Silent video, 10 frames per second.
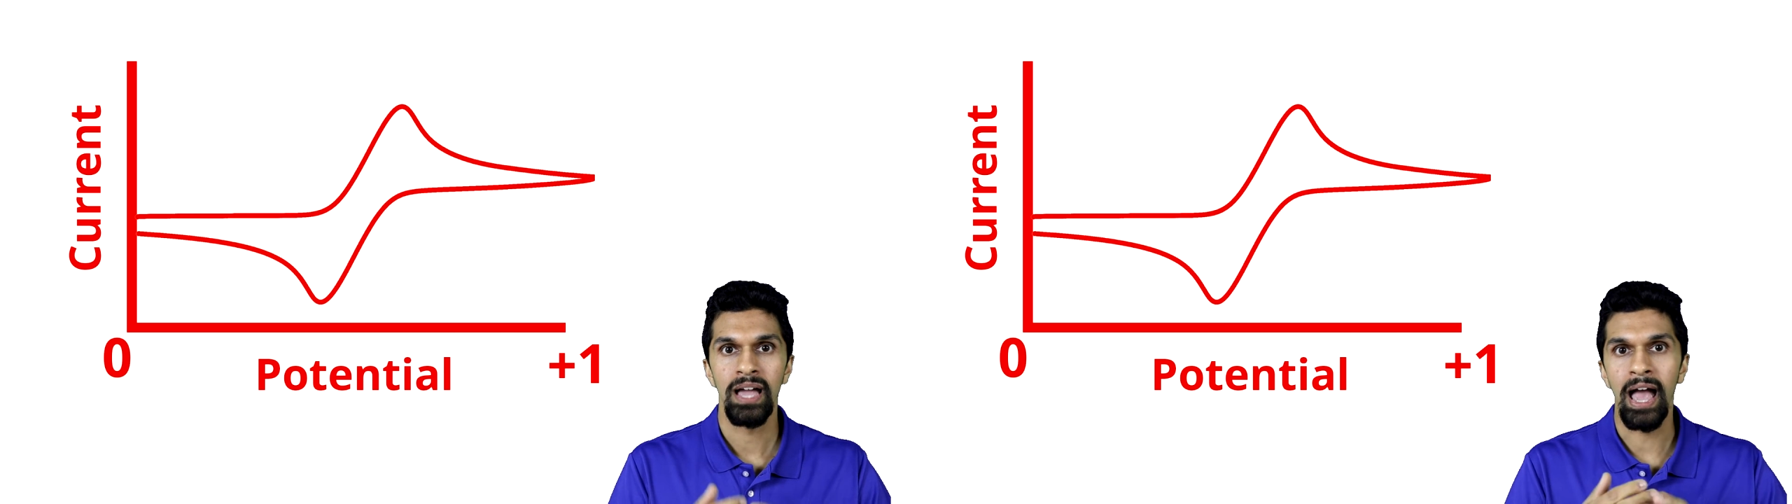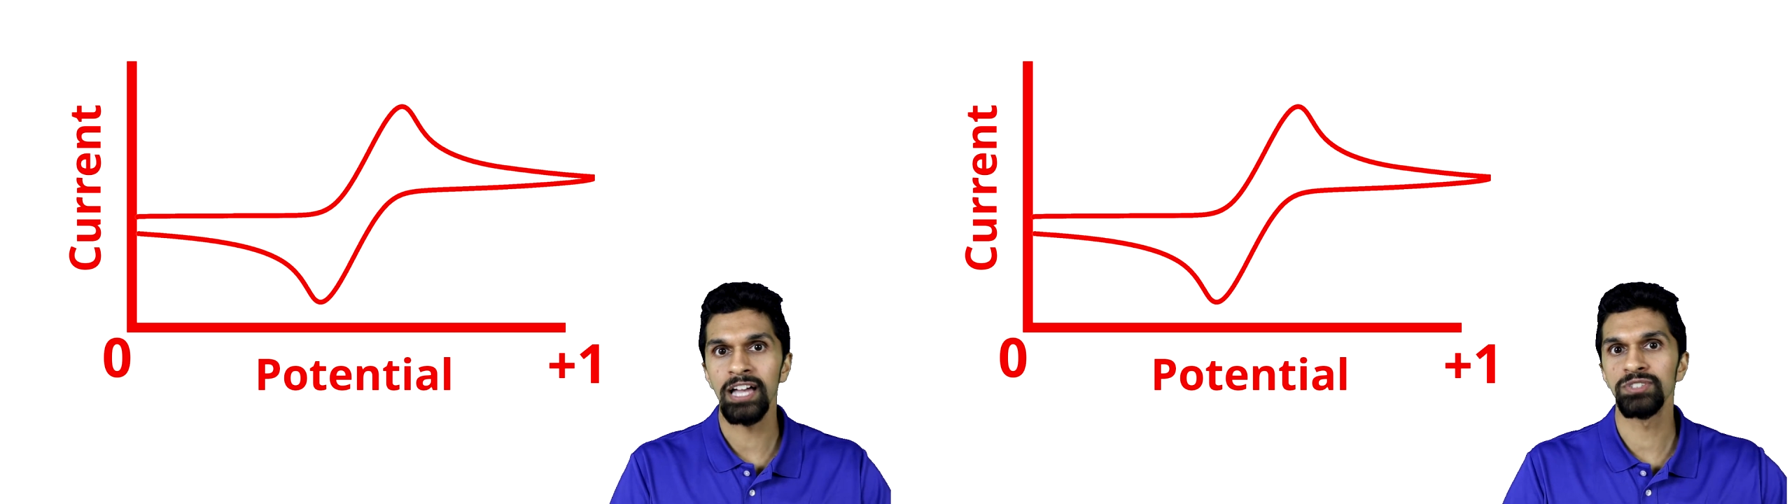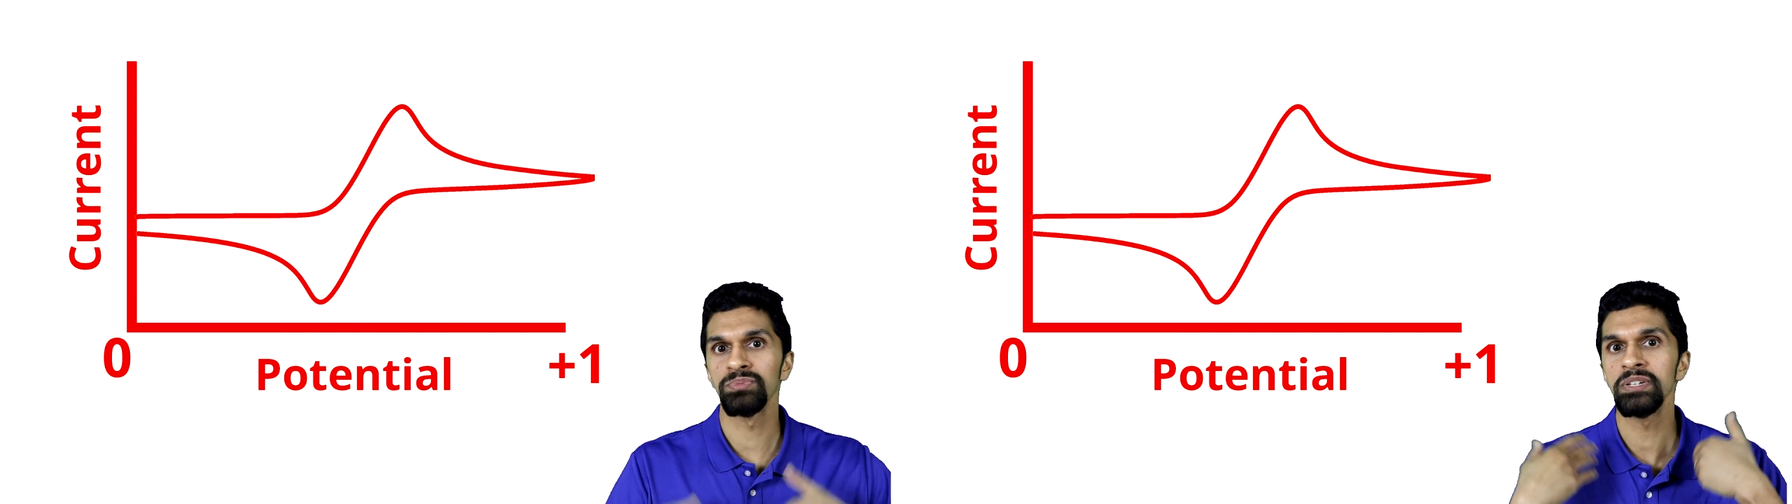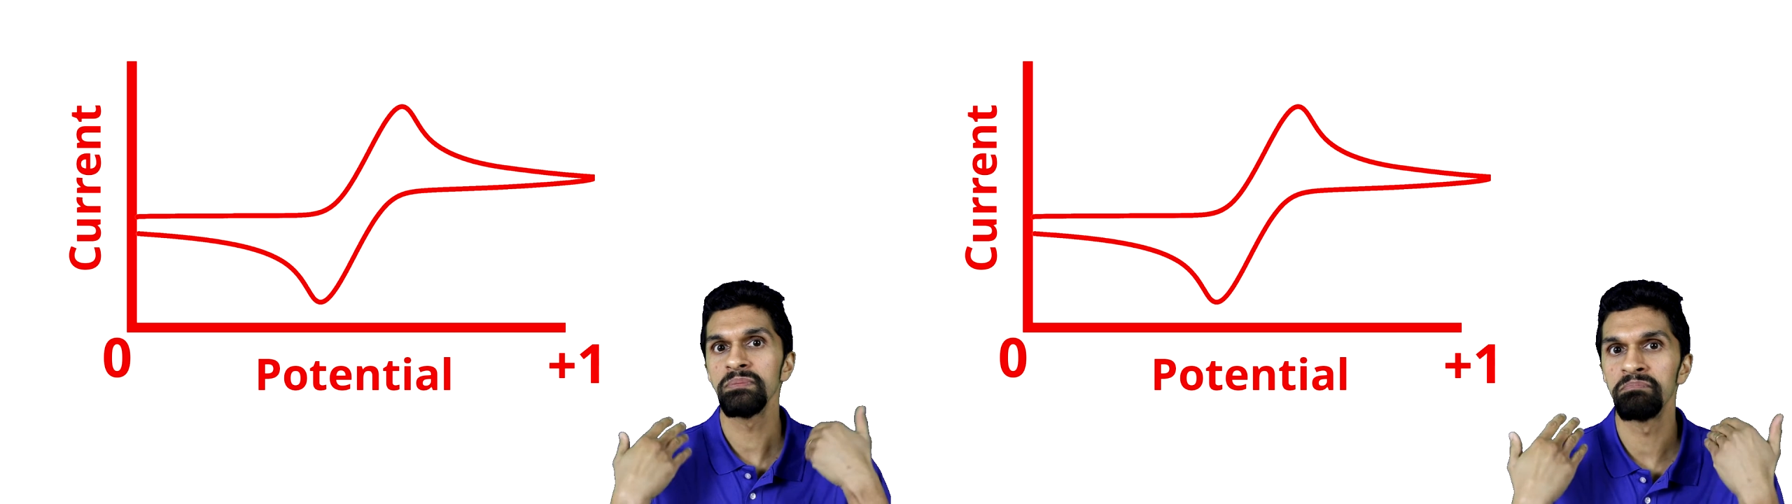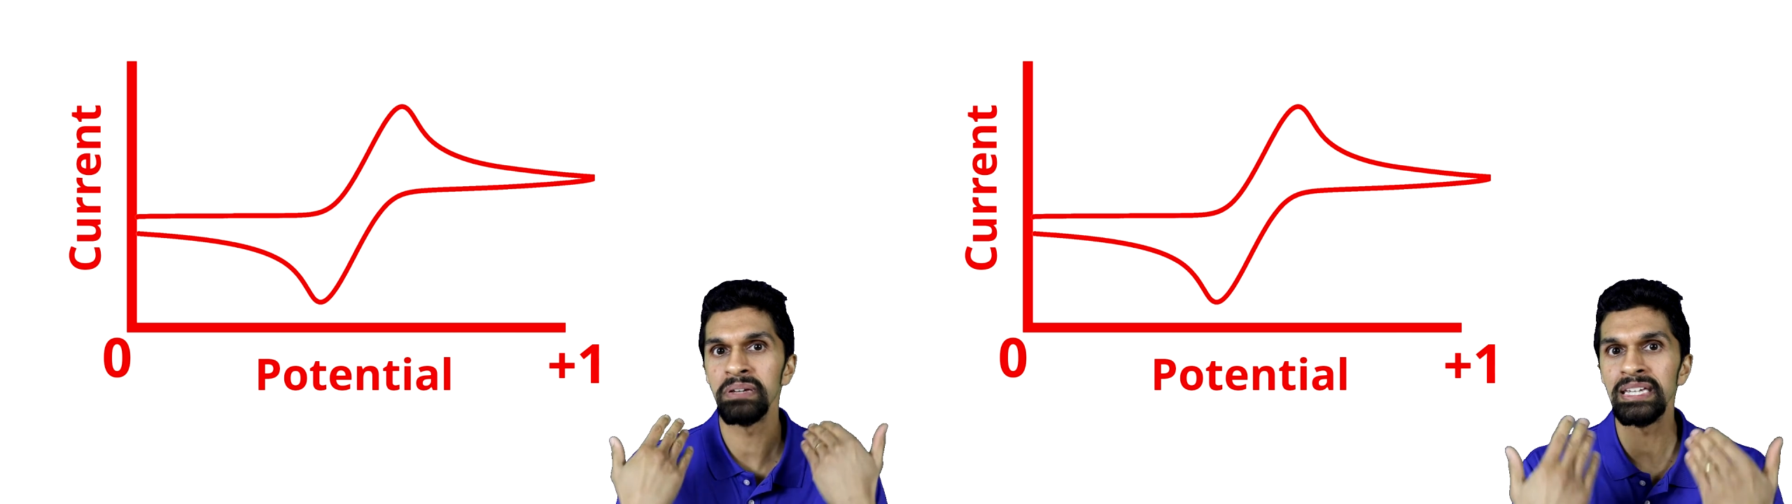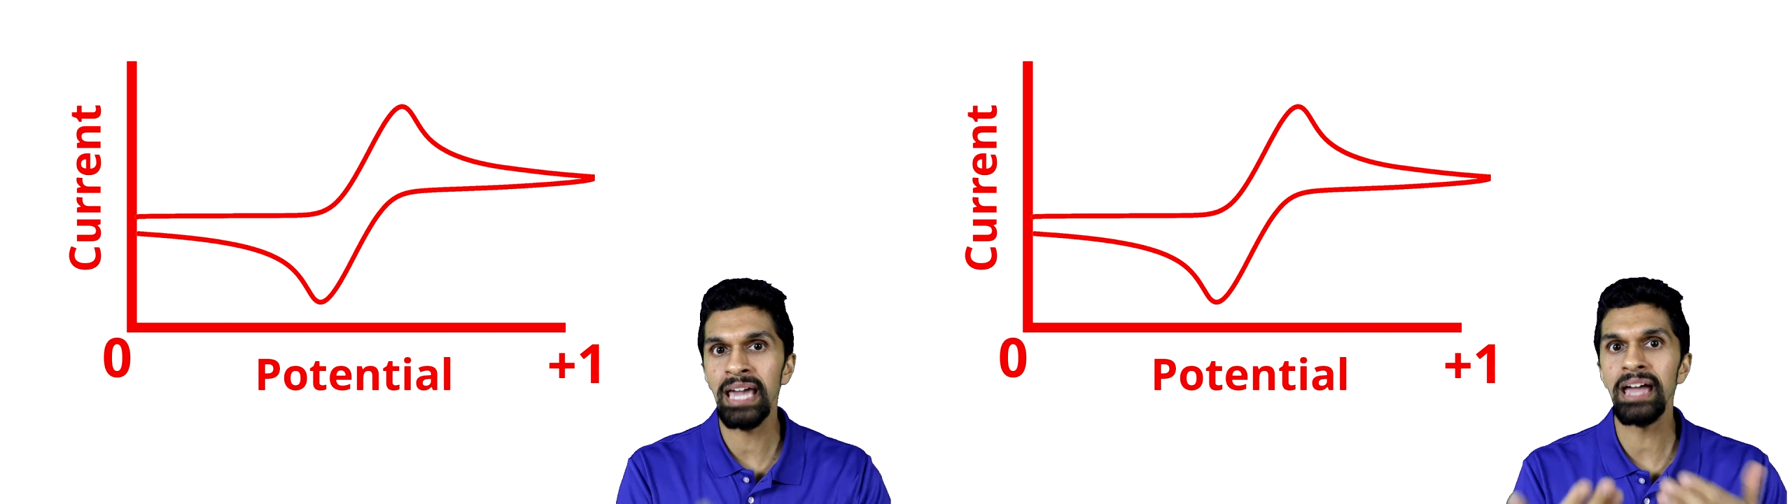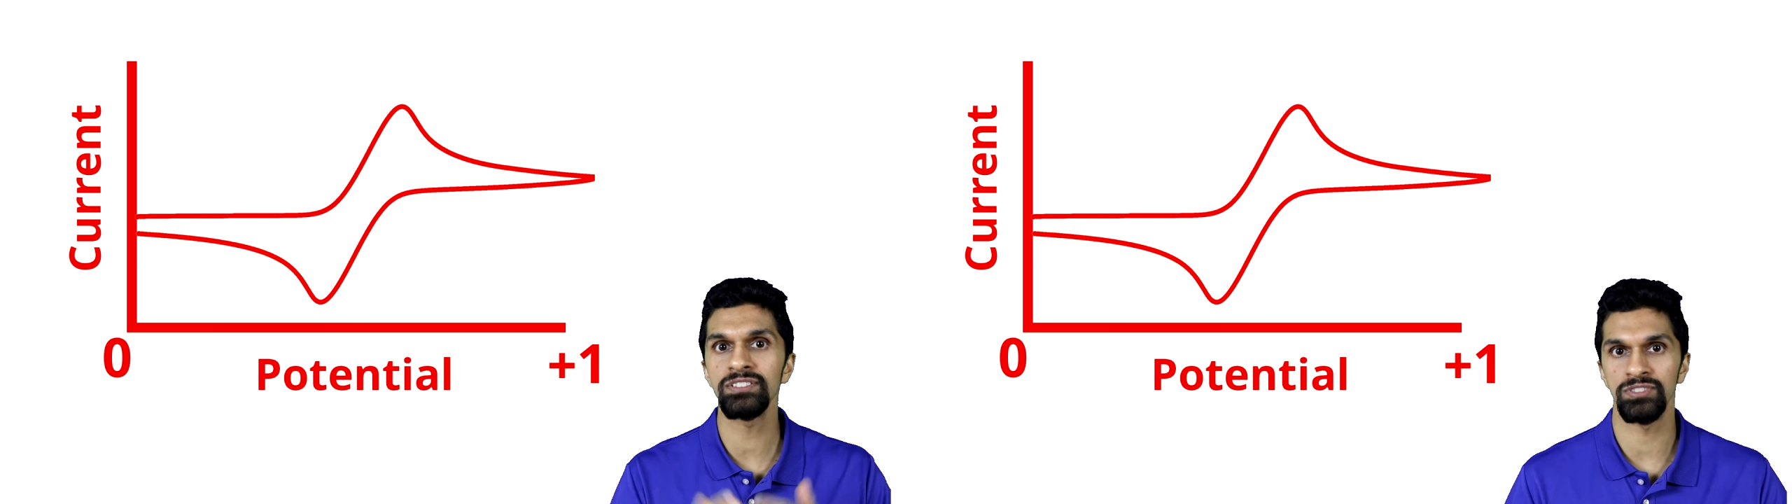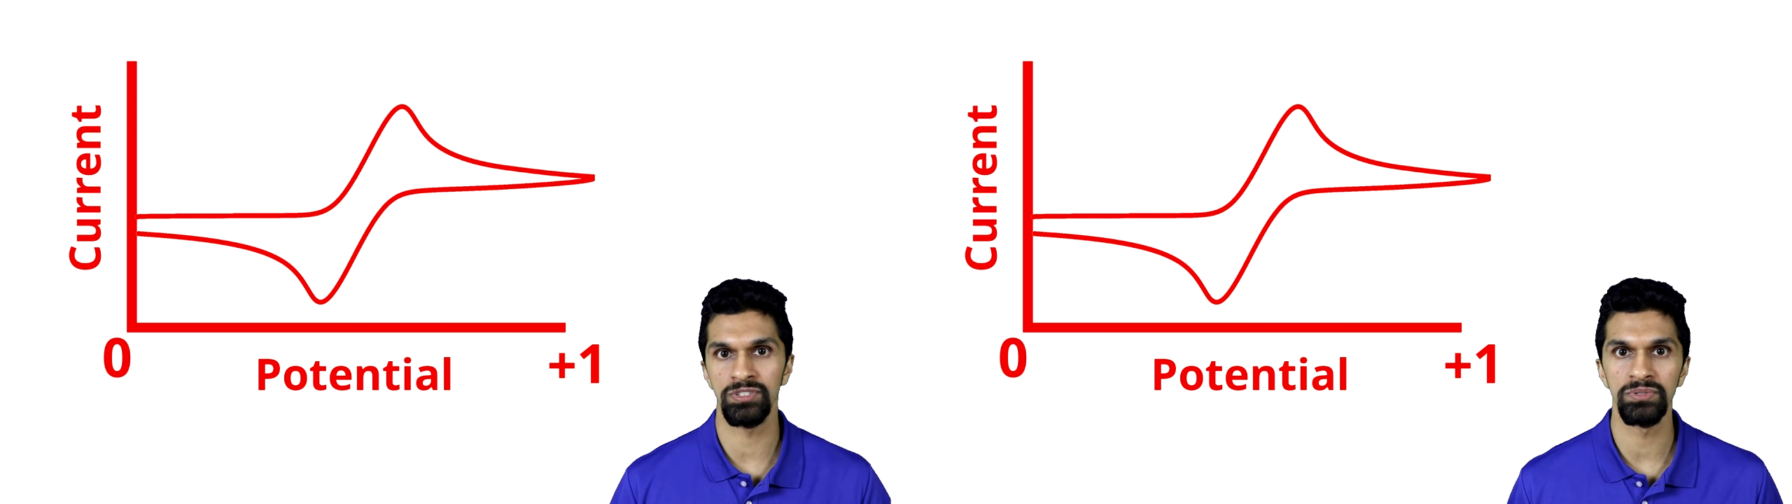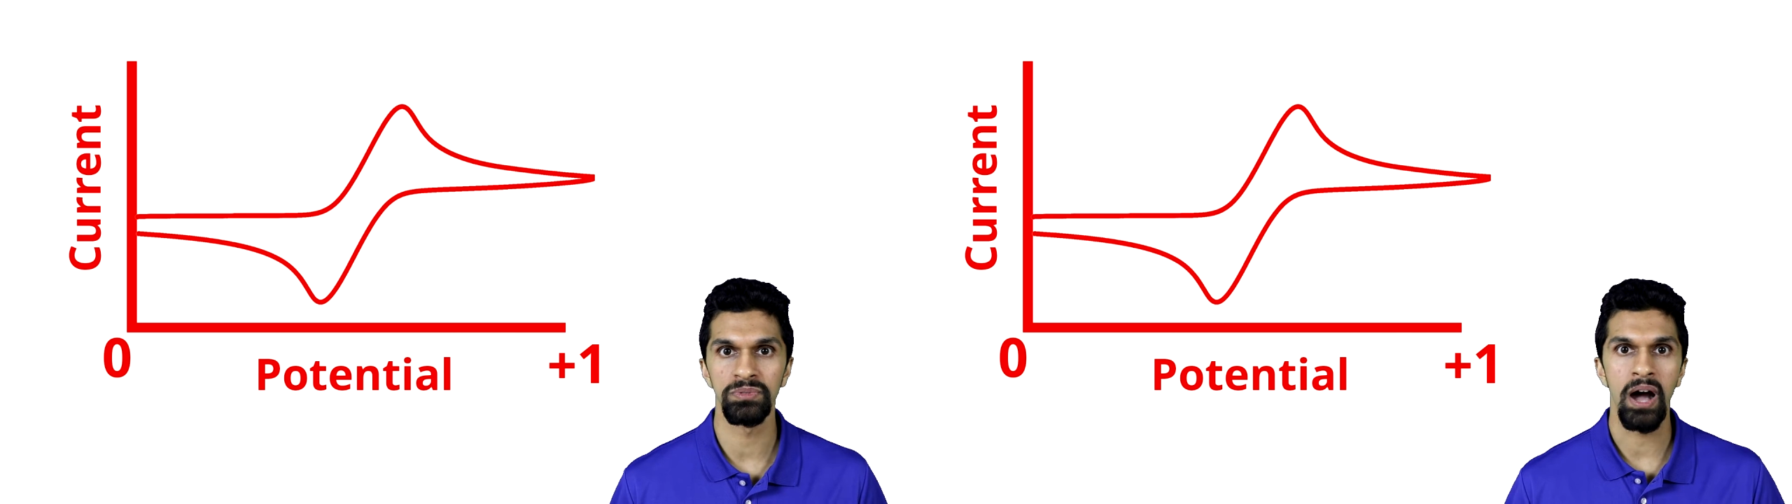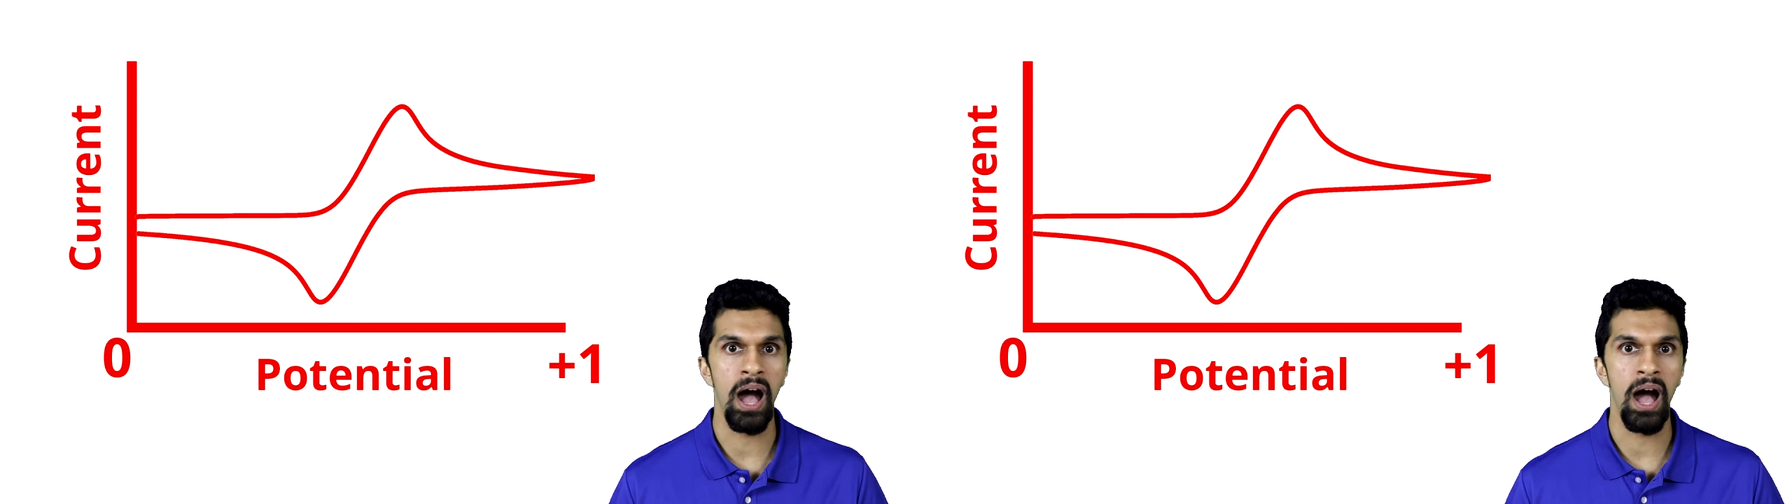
as we begin to